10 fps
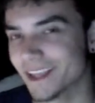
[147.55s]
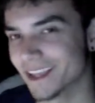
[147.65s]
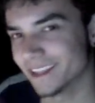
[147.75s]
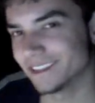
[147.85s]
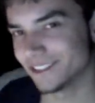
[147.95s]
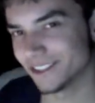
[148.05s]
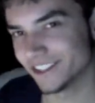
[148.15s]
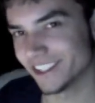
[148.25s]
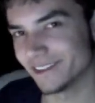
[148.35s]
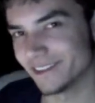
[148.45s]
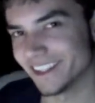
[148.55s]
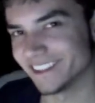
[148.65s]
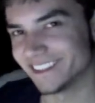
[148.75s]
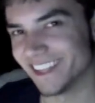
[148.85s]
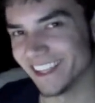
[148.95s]
Gus Georgia,
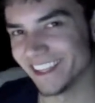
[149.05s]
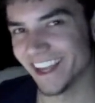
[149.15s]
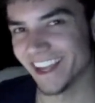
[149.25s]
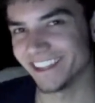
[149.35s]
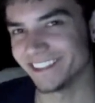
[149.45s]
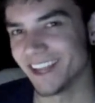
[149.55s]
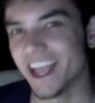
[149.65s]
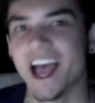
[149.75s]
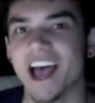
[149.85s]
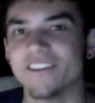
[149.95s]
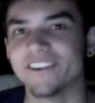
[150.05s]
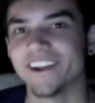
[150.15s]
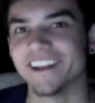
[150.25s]
this Daily Day. Have a great